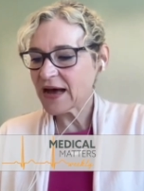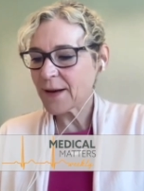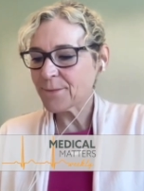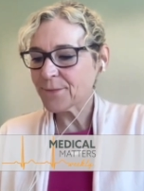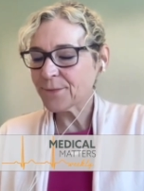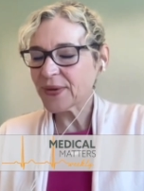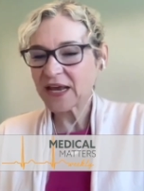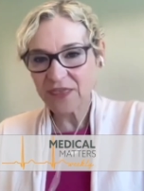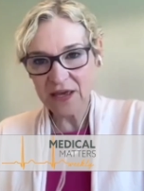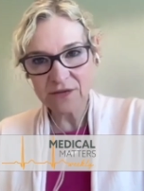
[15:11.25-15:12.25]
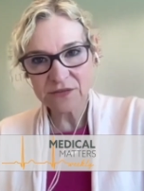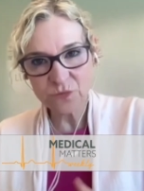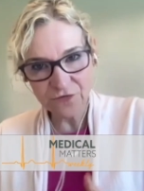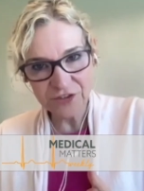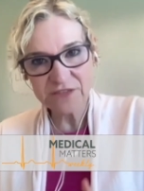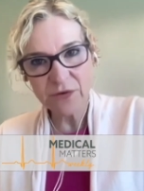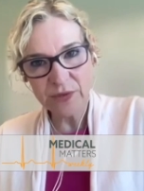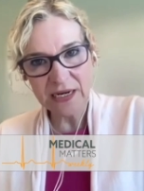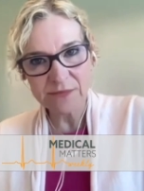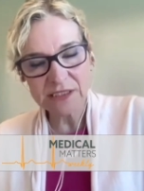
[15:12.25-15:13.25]
Um, but I think first of all,
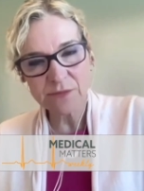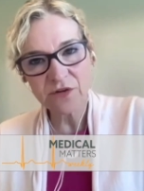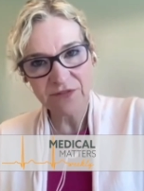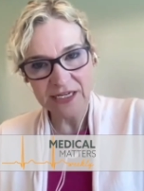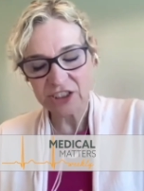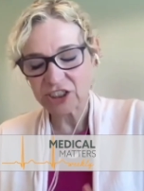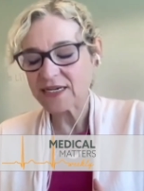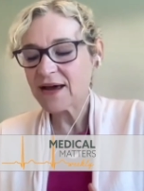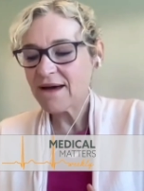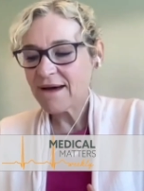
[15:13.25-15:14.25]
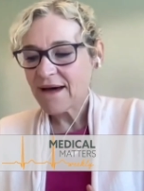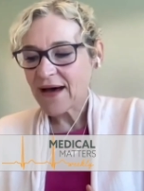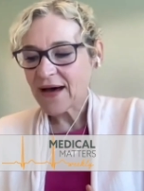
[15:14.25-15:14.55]
when it comes to motivation,